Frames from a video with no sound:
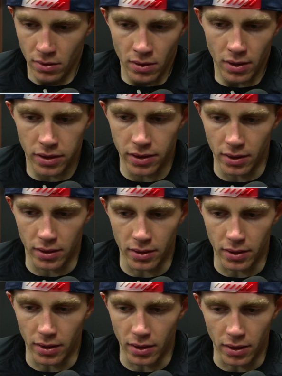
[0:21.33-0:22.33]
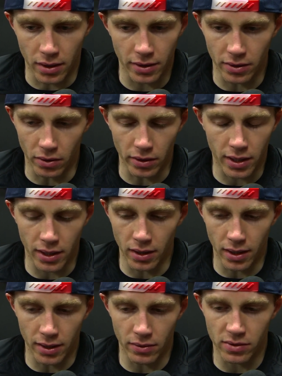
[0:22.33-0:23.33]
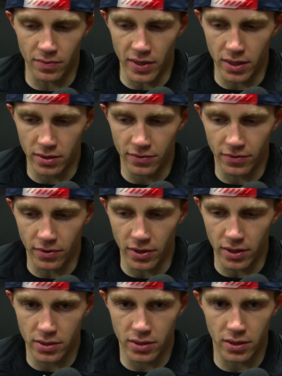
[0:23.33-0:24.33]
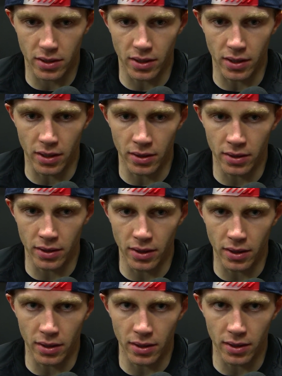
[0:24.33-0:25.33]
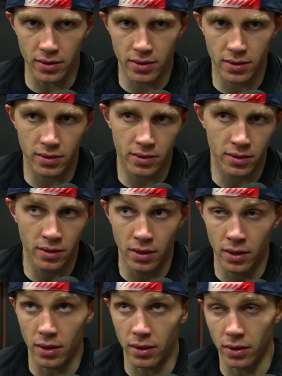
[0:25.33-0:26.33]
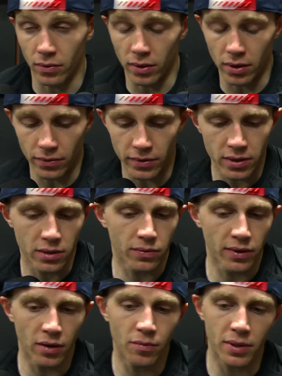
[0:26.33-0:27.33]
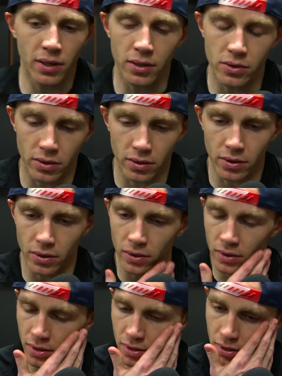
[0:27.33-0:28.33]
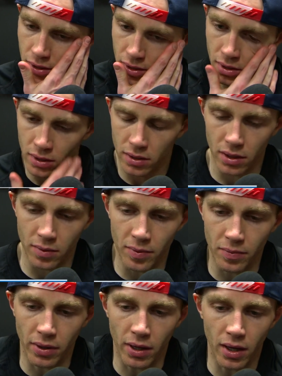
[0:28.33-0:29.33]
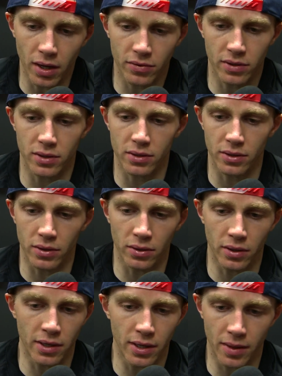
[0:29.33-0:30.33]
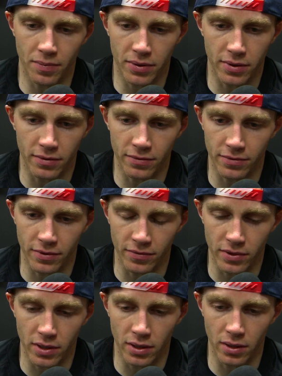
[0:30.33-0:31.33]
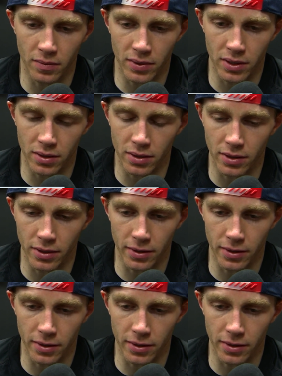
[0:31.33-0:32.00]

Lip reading: I think, the kid line was amazing for us. And that's, I think, one of the reasons we have potential to go deep in playoffs is, you know, the depth of the team and